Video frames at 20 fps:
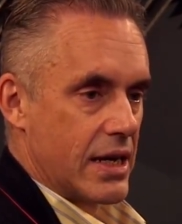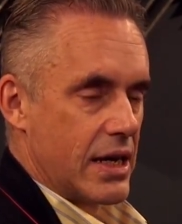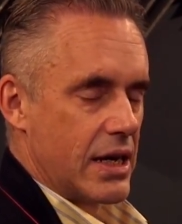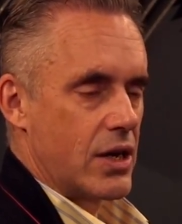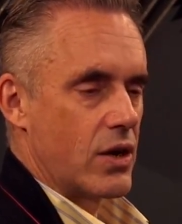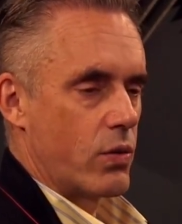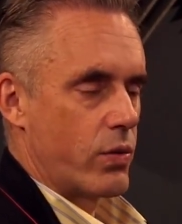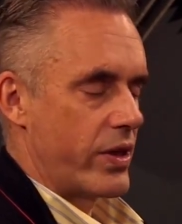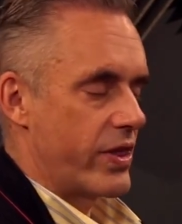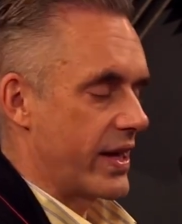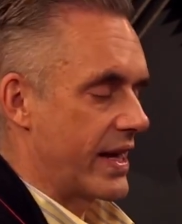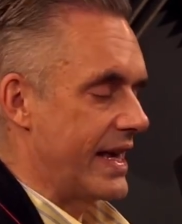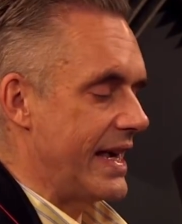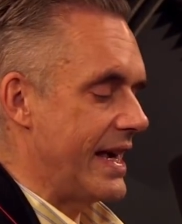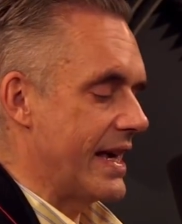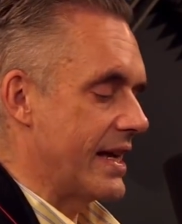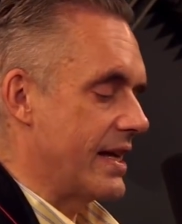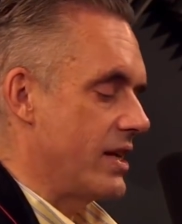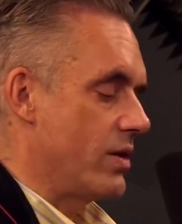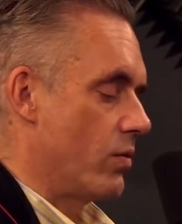You know, with a
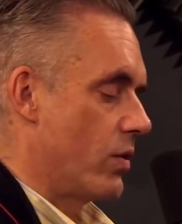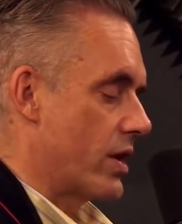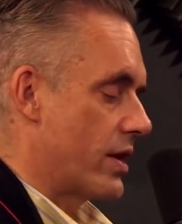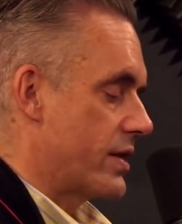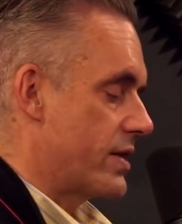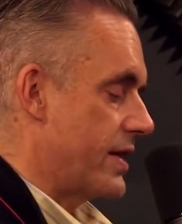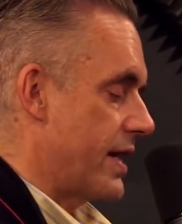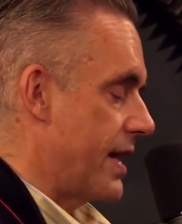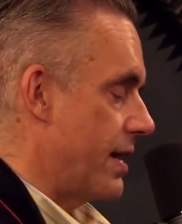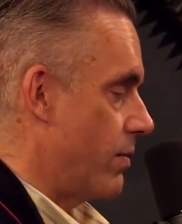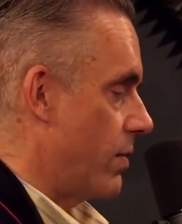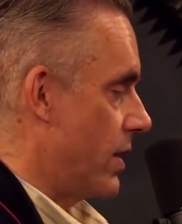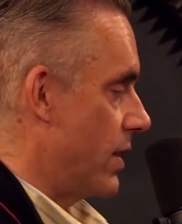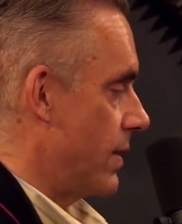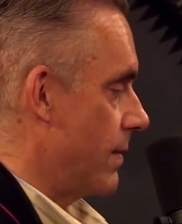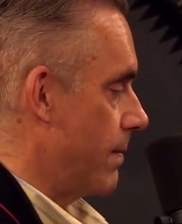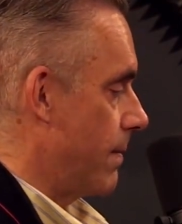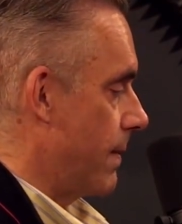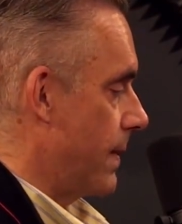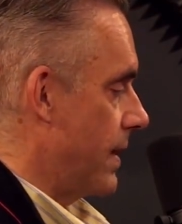kid, you want to say,
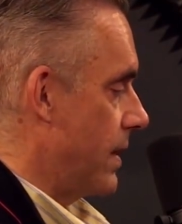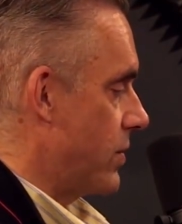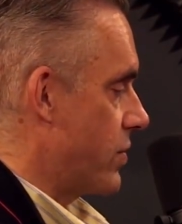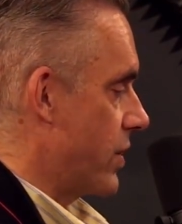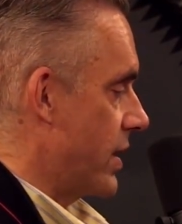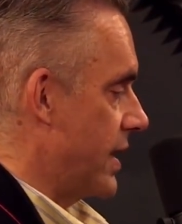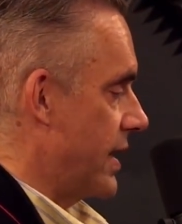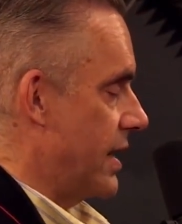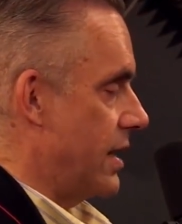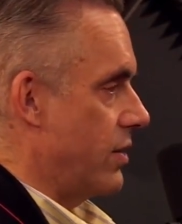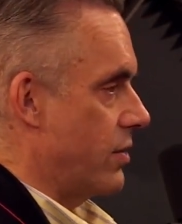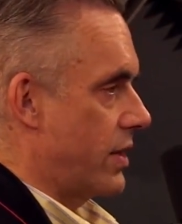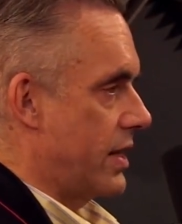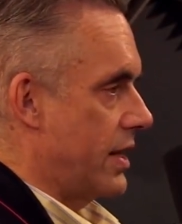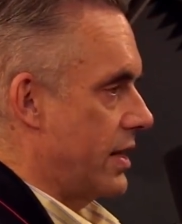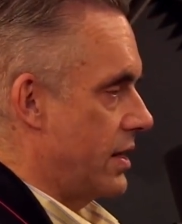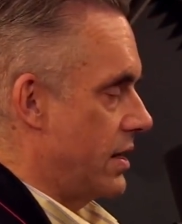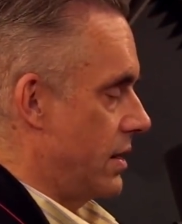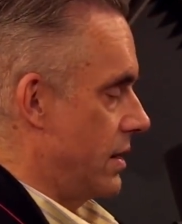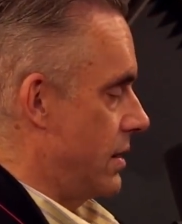well, you're trying to get your
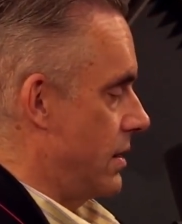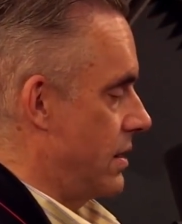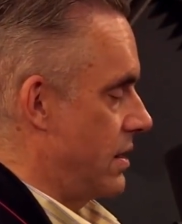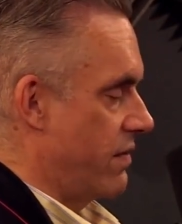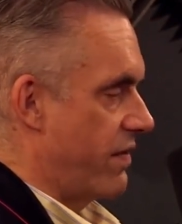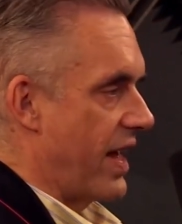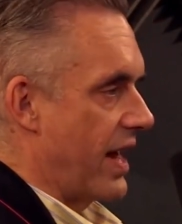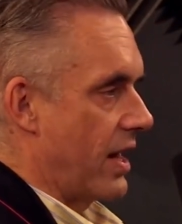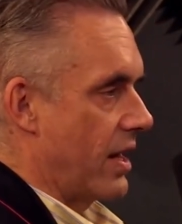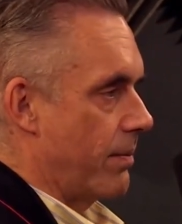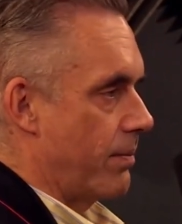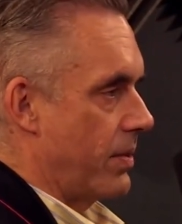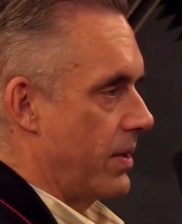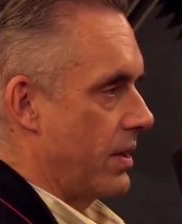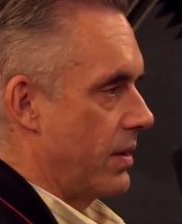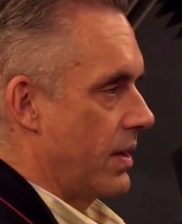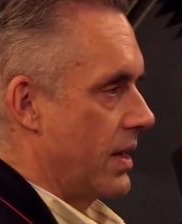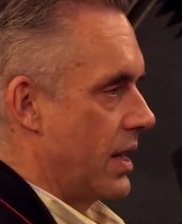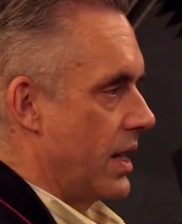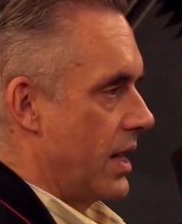kid to develop.
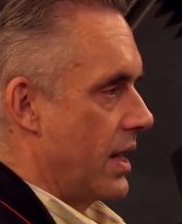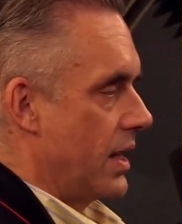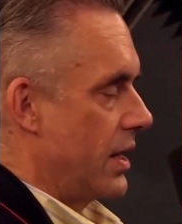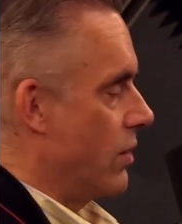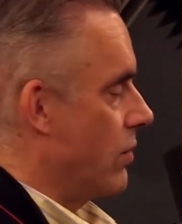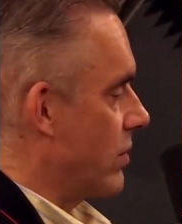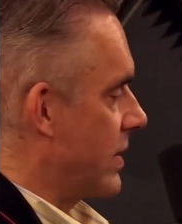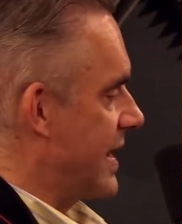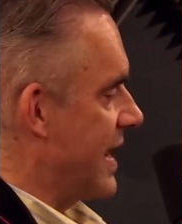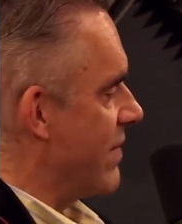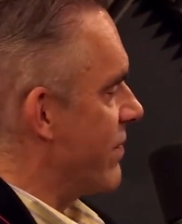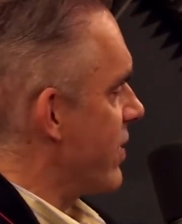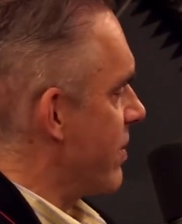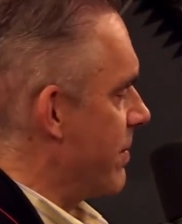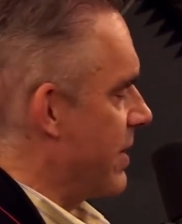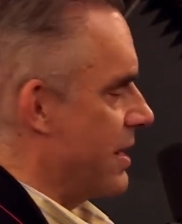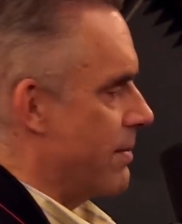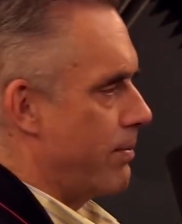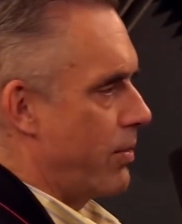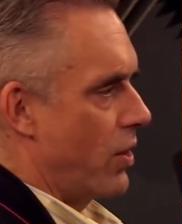You don't give
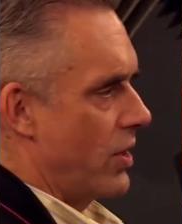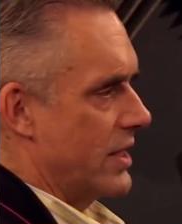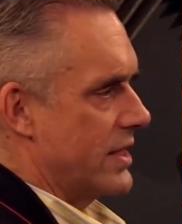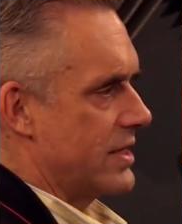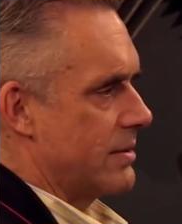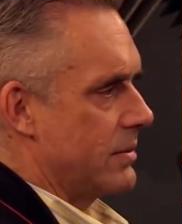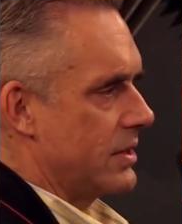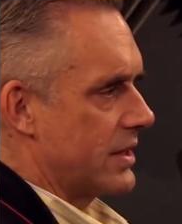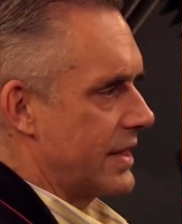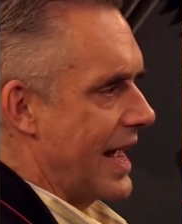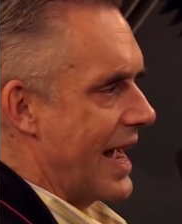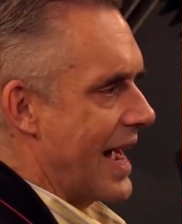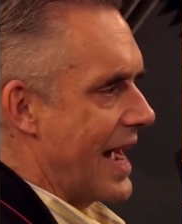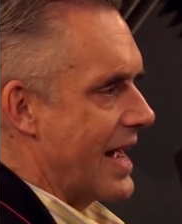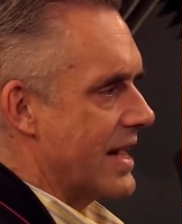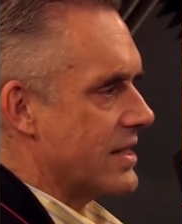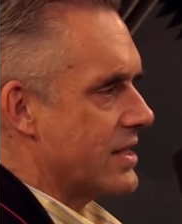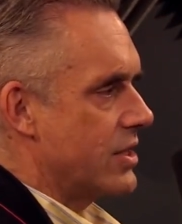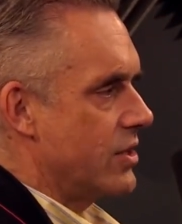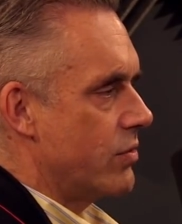them an impossible
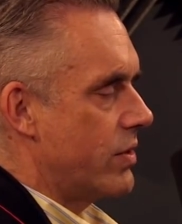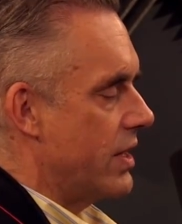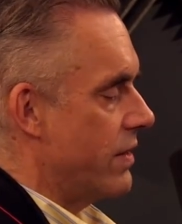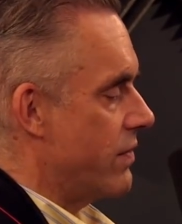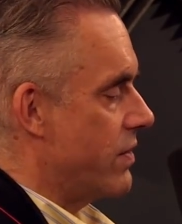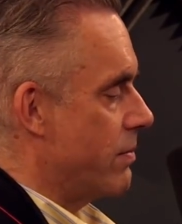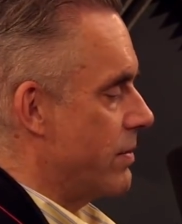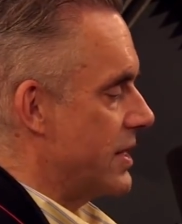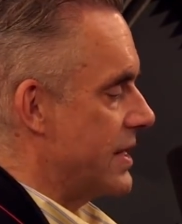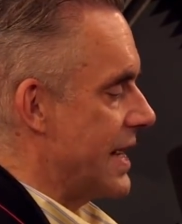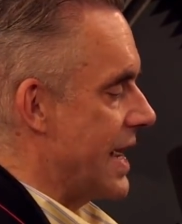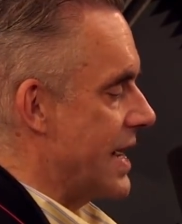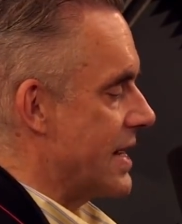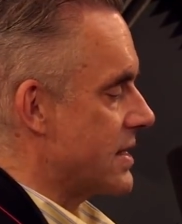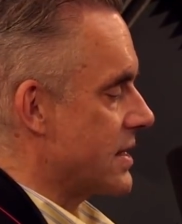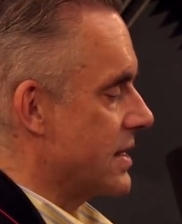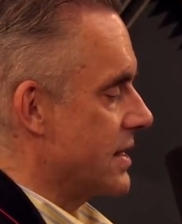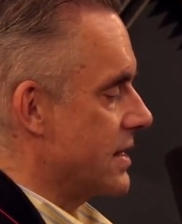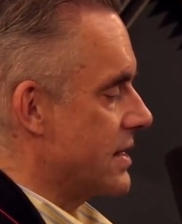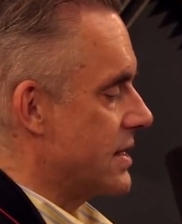task. You give them a
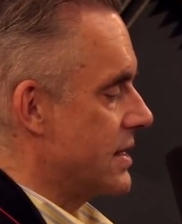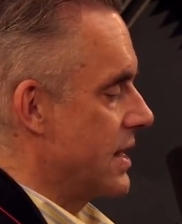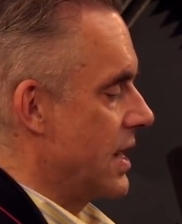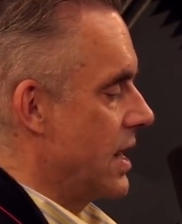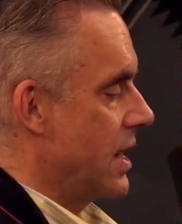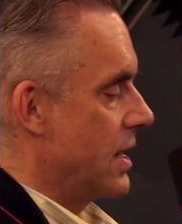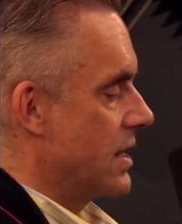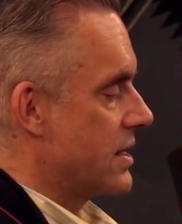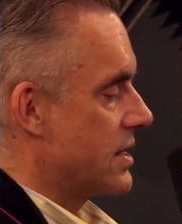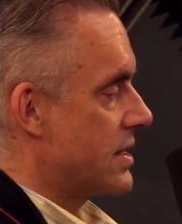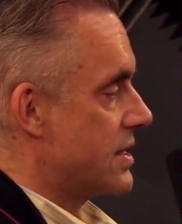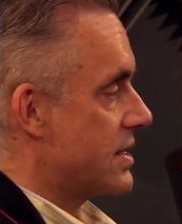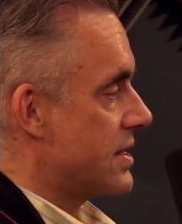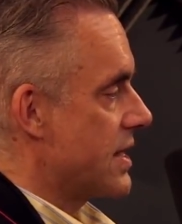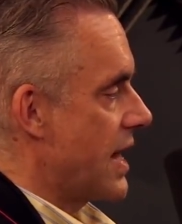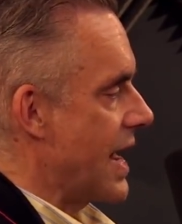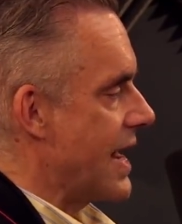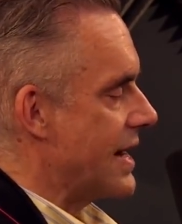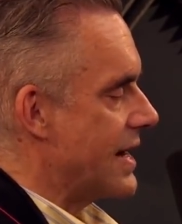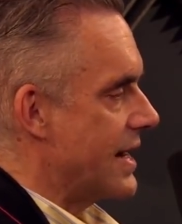task that's
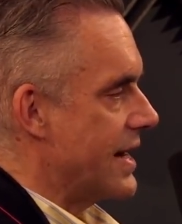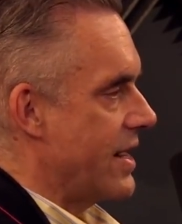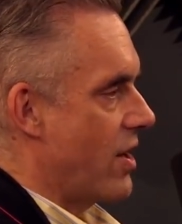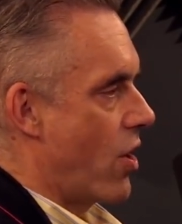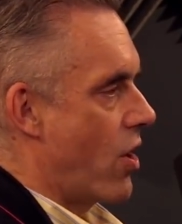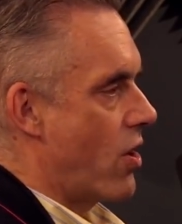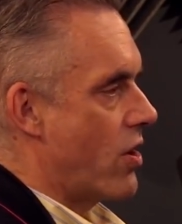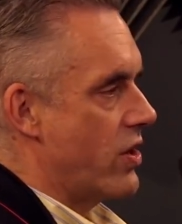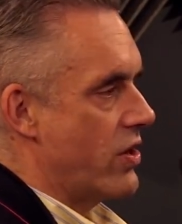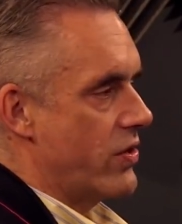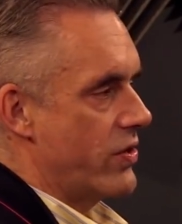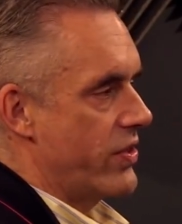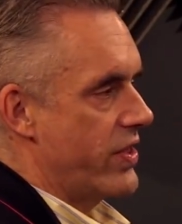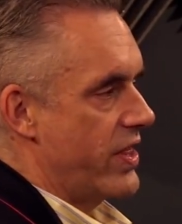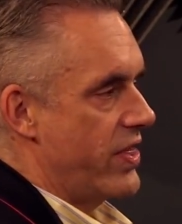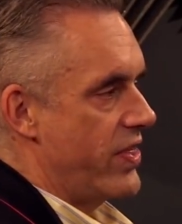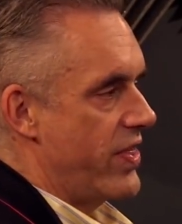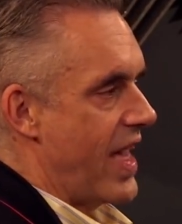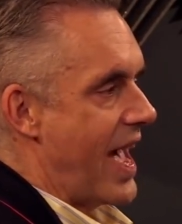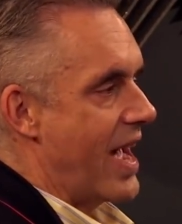slightly harder
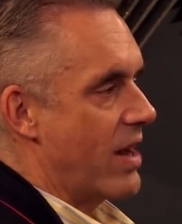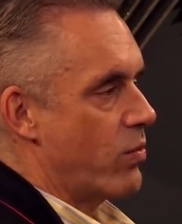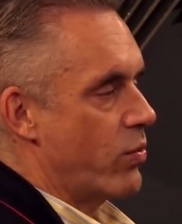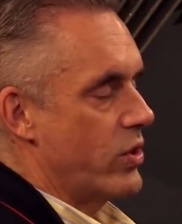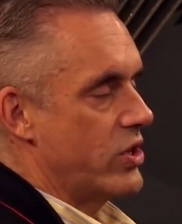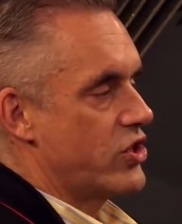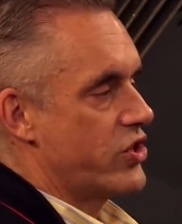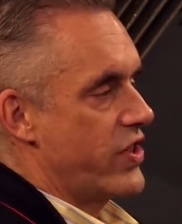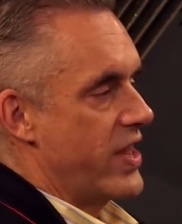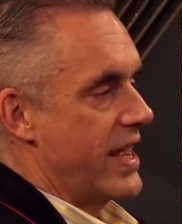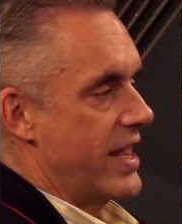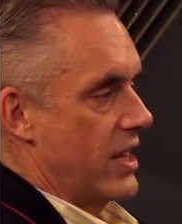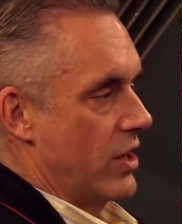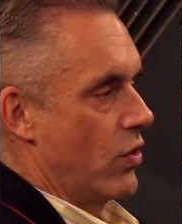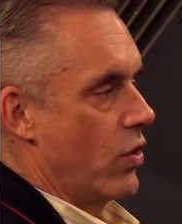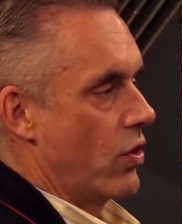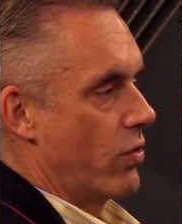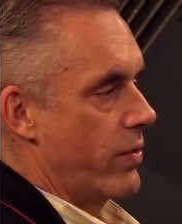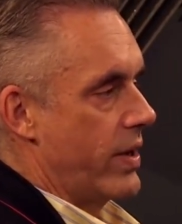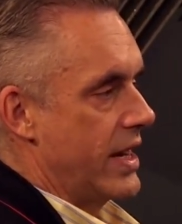than that which they can
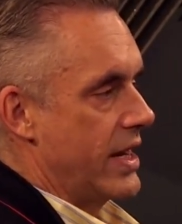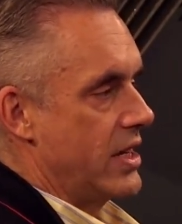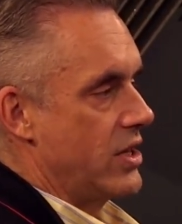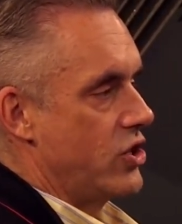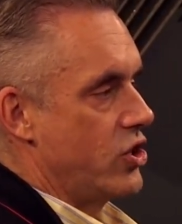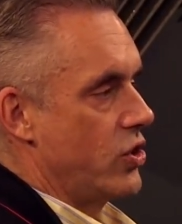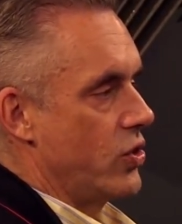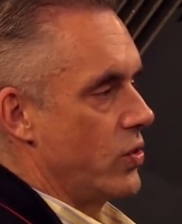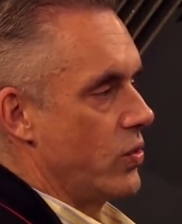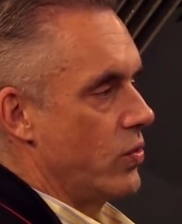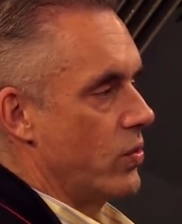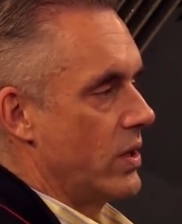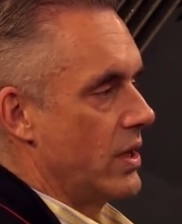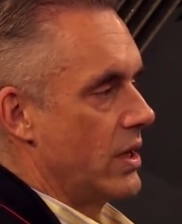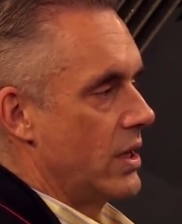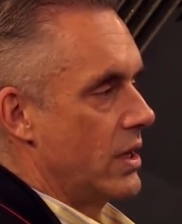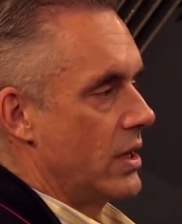already do.